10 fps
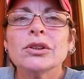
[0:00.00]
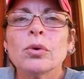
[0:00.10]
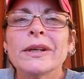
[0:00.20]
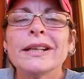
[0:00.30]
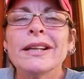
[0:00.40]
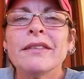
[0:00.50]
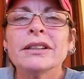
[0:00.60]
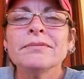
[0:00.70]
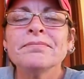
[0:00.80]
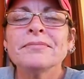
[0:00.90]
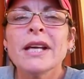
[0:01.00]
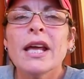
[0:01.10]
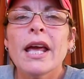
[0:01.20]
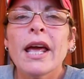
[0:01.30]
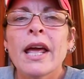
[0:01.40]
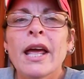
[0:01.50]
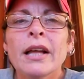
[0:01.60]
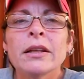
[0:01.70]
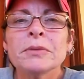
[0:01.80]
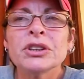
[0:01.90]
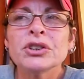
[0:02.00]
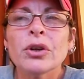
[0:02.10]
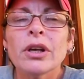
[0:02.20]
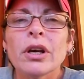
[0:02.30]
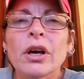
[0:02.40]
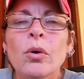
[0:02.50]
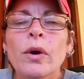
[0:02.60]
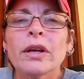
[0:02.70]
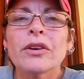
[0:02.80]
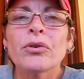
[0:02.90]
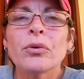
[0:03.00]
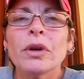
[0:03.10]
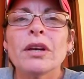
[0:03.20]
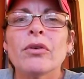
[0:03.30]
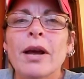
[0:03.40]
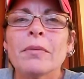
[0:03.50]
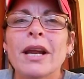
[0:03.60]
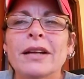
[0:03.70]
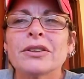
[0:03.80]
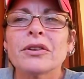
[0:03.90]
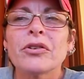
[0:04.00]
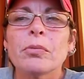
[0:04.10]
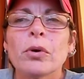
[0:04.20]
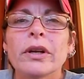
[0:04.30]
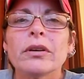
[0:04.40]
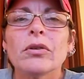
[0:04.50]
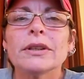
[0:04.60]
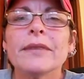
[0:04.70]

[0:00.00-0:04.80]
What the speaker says: 2011, and let me just show you a quick screen grab that I took this morning. Hold